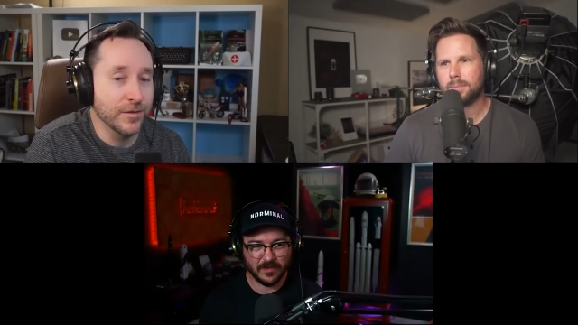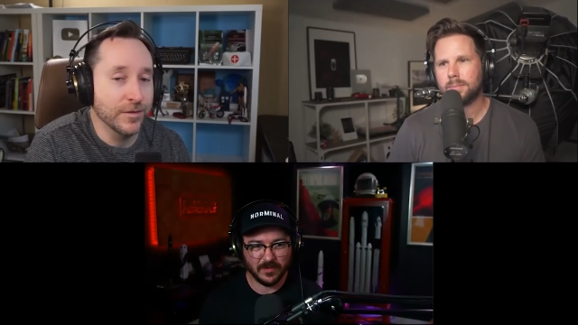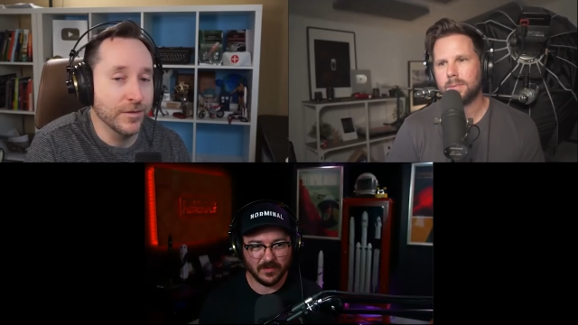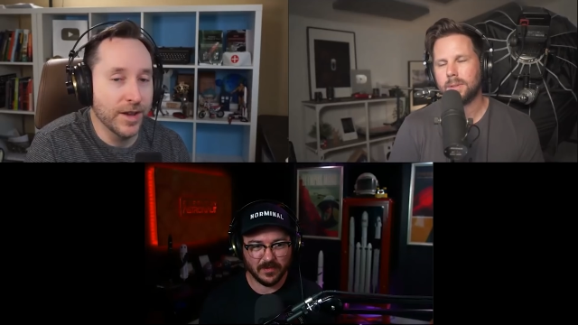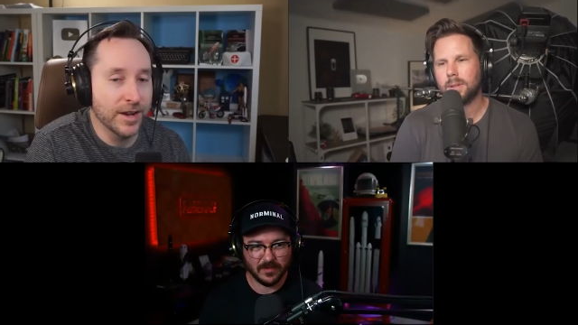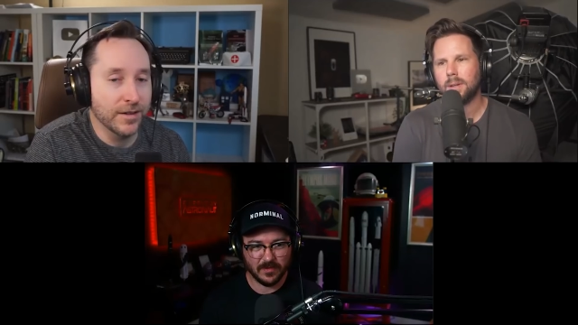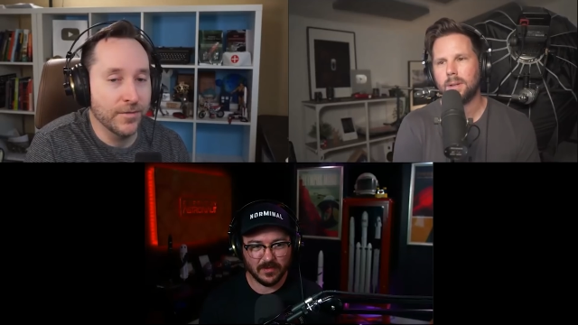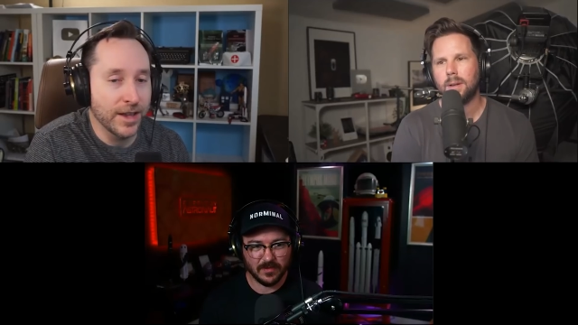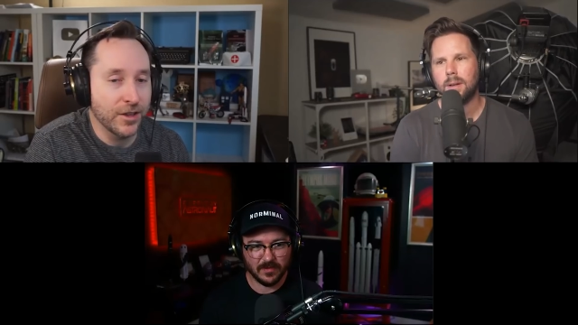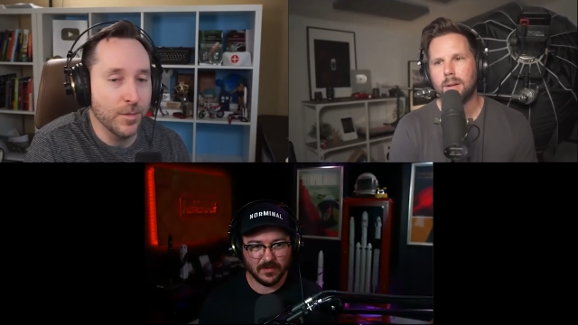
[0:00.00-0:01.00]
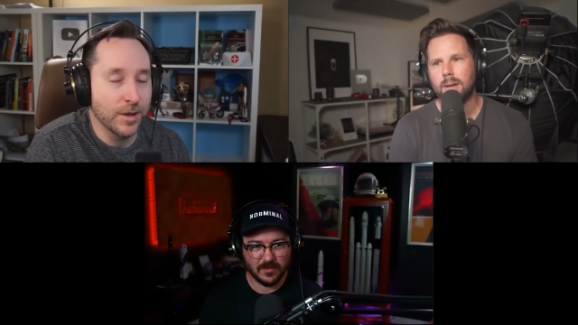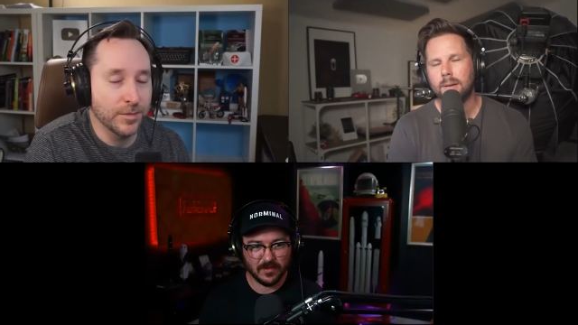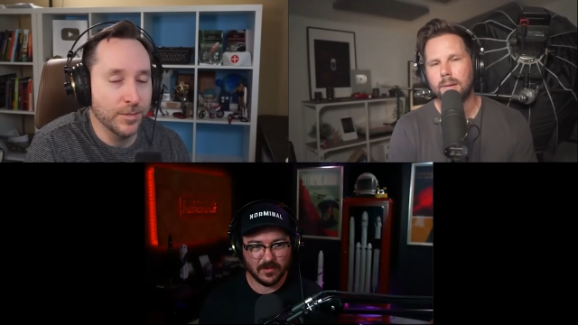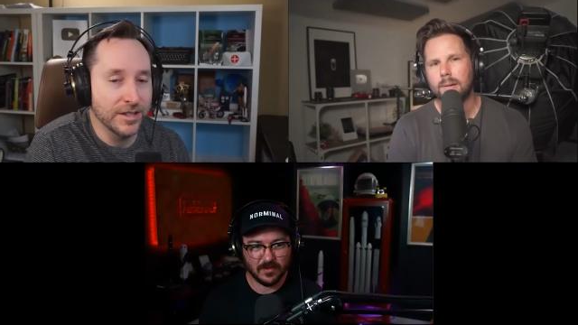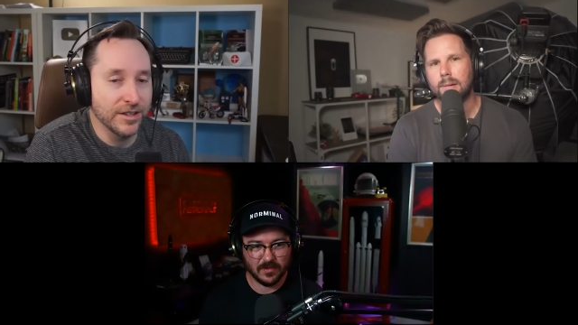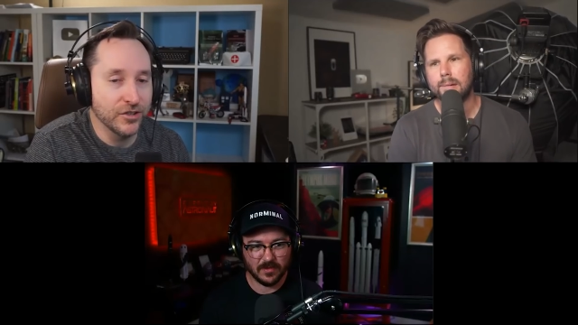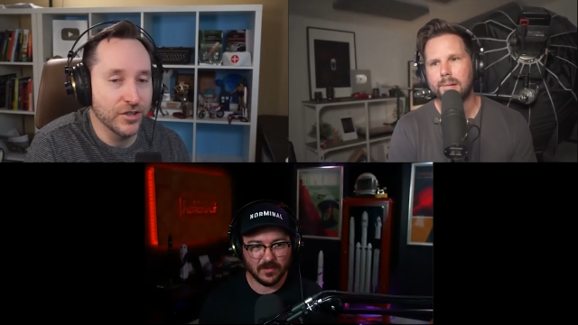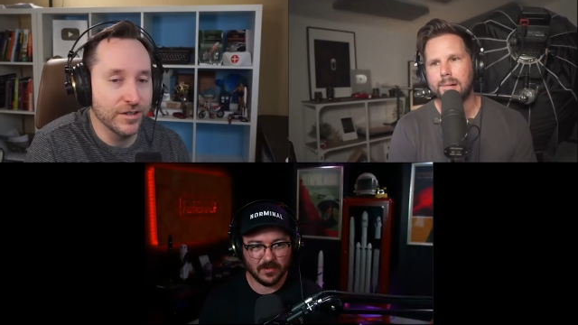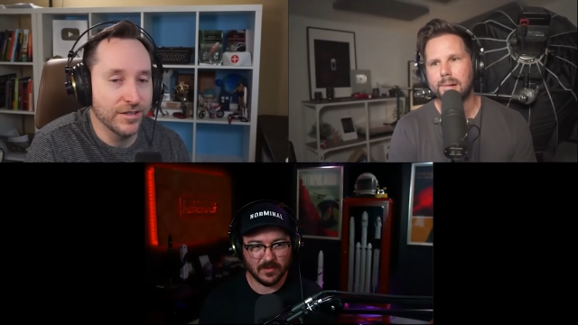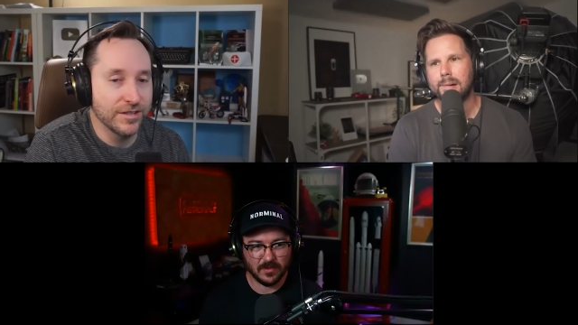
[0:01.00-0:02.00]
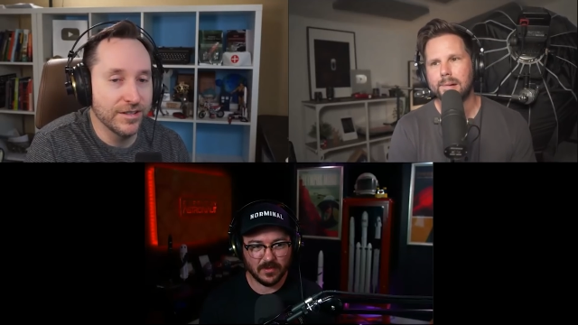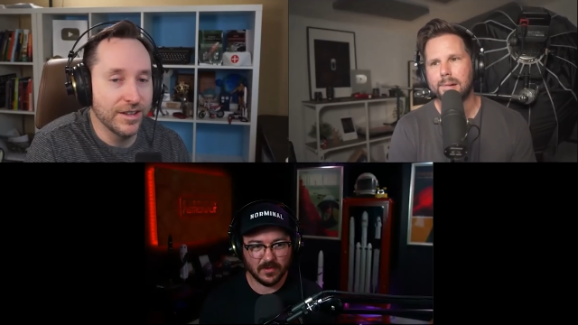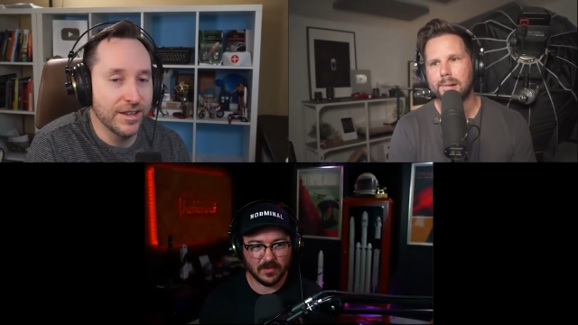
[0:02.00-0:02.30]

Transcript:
Speaker 1: is between a vac- vacuum optimized engine